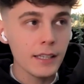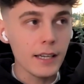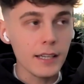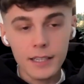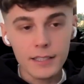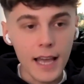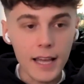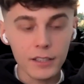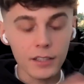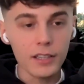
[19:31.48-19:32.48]
and
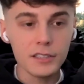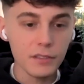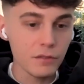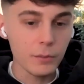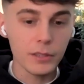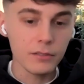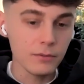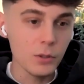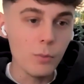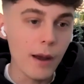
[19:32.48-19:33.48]
analyze it from a
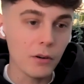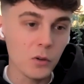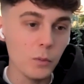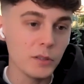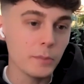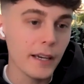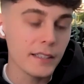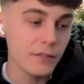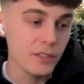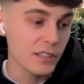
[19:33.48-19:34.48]
numerical
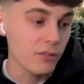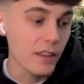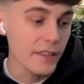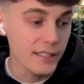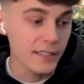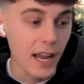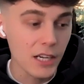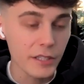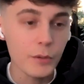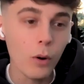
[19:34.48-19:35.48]
perspective and say, right, this is
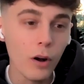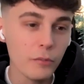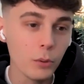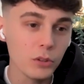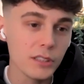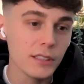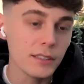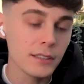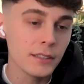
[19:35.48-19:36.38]
actually what I've brought in.